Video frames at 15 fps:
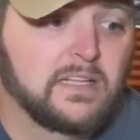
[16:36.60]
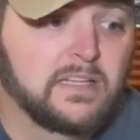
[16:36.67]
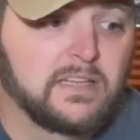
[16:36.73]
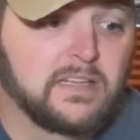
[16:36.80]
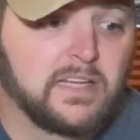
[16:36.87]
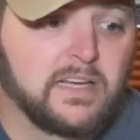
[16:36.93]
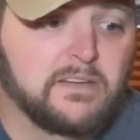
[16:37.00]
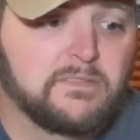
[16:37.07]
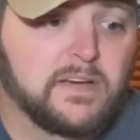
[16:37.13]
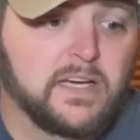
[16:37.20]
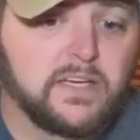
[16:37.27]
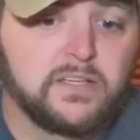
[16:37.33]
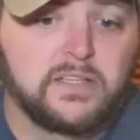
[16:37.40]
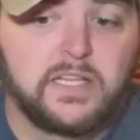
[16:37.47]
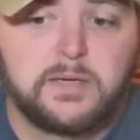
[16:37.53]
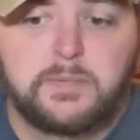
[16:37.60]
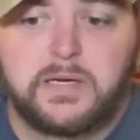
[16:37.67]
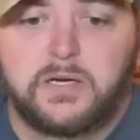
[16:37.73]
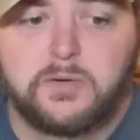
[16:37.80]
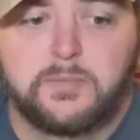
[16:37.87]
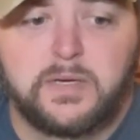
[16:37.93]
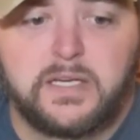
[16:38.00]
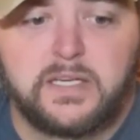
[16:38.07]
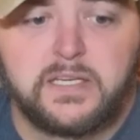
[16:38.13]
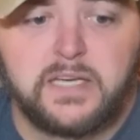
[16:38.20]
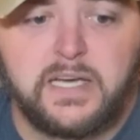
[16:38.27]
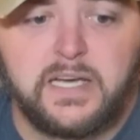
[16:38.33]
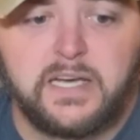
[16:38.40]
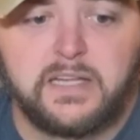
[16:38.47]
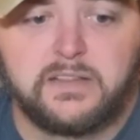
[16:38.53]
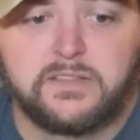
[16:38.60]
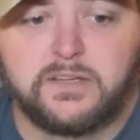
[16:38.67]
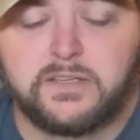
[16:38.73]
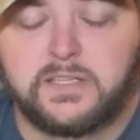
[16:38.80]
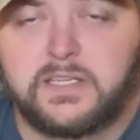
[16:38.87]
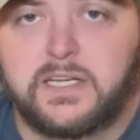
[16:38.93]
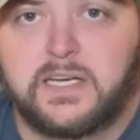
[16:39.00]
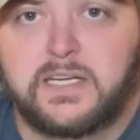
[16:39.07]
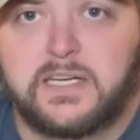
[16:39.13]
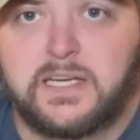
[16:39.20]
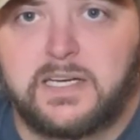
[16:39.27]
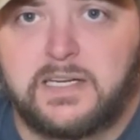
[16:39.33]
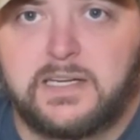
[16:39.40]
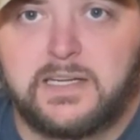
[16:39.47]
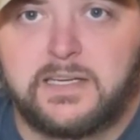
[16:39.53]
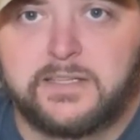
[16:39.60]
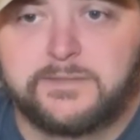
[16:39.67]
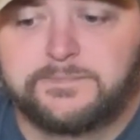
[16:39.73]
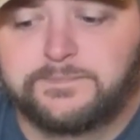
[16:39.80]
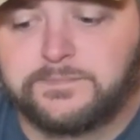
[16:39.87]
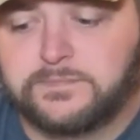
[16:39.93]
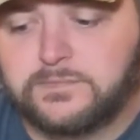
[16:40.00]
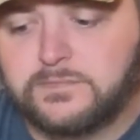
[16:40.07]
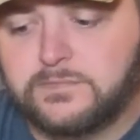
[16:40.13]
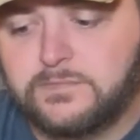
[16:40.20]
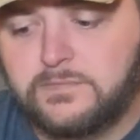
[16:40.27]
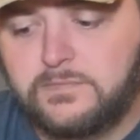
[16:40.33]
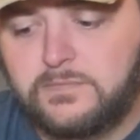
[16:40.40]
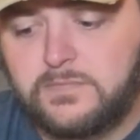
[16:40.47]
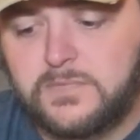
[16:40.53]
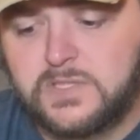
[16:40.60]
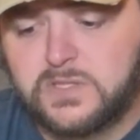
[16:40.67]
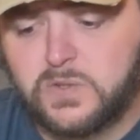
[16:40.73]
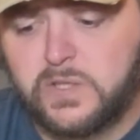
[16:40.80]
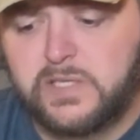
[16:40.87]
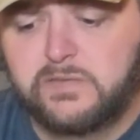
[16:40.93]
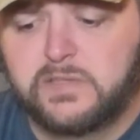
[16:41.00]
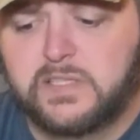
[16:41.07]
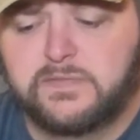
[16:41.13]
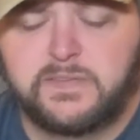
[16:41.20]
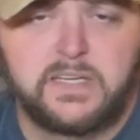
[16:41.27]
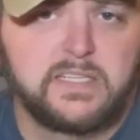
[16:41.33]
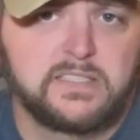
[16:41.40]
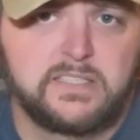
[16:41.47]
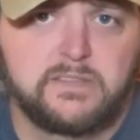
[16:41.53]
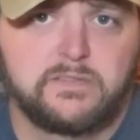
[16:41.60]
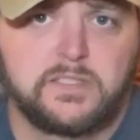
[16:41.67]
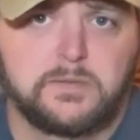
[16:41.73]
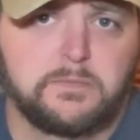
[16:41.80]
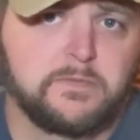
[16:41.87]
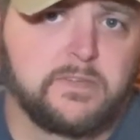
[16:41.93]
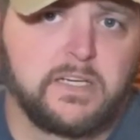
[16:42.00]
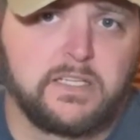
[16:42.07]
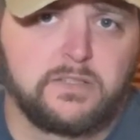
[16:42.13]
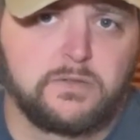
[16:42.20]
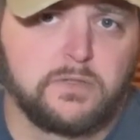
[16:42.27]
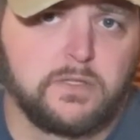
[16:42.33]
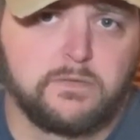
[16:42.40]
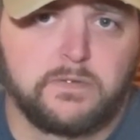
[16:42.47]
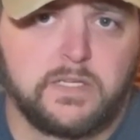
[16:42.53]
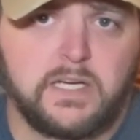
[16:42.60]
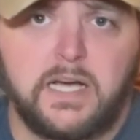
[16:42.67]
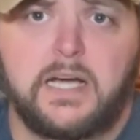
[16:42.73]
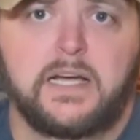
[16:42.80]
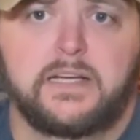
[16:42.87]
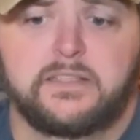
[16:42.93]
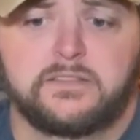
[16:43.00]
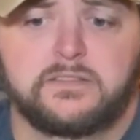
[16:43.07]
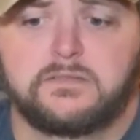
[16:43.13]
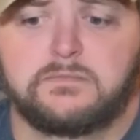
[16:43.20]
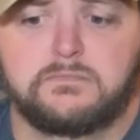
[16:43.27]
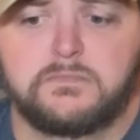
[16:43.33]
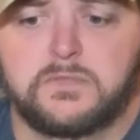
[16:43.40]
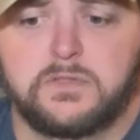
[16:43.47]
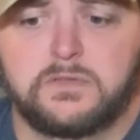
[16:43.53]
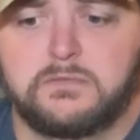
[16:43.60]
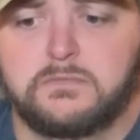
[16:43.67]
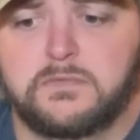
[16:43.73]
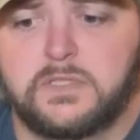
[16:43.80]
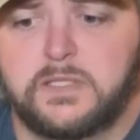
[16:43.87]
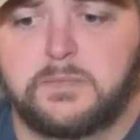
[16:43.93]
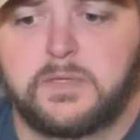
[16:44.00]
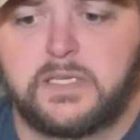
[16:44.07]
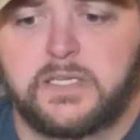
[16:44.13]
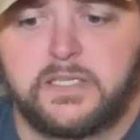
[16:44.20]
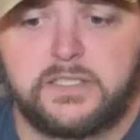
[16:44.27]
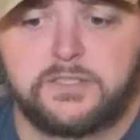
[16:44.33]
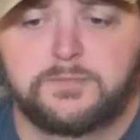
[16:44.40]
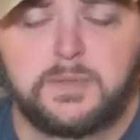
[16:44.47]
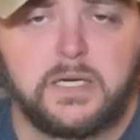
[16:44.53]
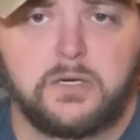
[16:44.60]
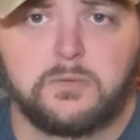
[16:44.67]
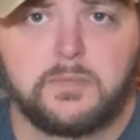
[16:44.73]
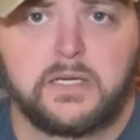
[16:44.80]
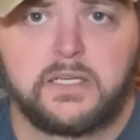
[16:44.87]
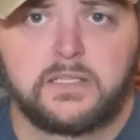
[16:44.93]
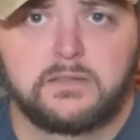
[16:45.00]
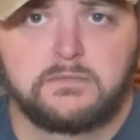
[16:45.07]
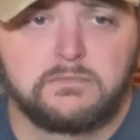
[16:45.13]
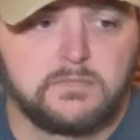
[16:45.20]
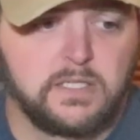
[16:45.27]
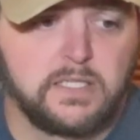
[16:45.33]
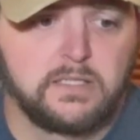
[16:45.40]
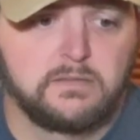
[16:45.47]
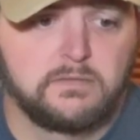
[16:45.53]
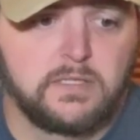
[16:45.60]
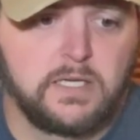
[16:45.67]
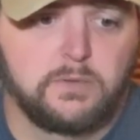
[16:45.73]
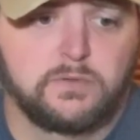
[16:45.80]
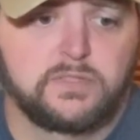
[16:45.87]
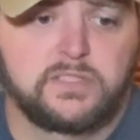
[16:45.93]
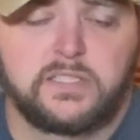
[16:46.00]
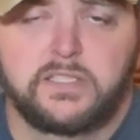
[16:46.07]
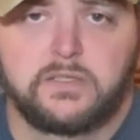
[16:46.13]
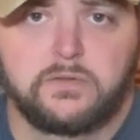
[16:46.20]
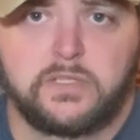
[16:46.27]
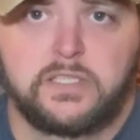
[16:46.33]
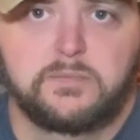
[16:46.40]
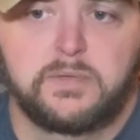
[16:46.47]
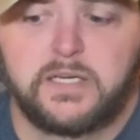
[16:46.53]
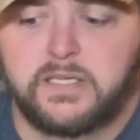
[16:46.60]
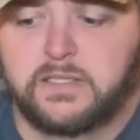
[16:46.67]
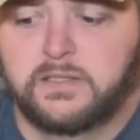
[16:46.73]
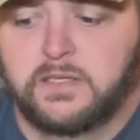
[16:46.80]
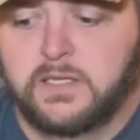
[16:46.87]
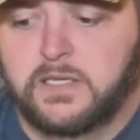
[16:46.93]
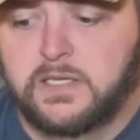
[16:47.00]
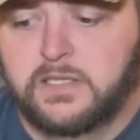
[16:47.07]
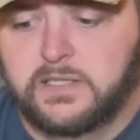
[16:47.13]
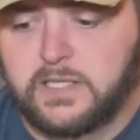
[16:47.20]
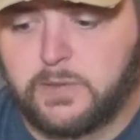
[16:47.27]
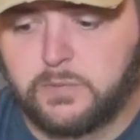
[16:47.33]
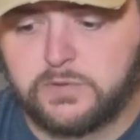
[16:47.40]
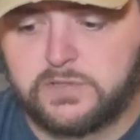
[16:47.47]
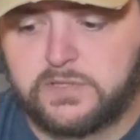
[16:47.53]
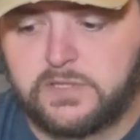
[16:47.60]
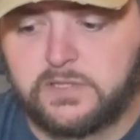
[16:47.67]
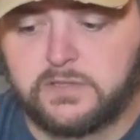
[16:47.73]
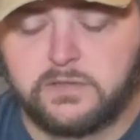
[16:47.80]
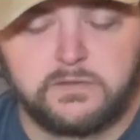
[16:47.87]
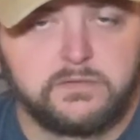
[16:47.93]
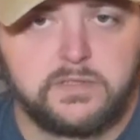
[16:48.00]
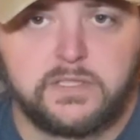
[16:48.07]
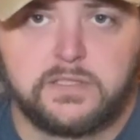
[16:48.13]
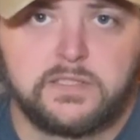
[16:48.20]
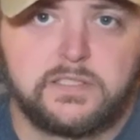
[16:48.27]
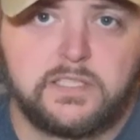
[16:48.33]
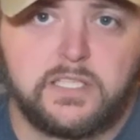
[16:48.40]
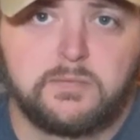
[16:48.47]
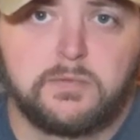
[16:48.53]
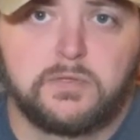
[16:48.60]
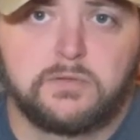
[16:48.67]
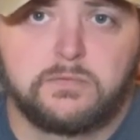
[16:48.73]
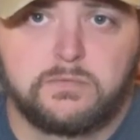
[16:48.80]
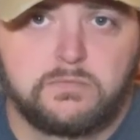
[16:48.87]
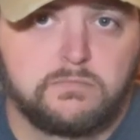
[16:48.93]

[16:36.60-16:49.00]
They valued that power bank at $39.99. So even if I had given them a value of the highest mAh power bank that I was seeing on eBay, they were still nearly double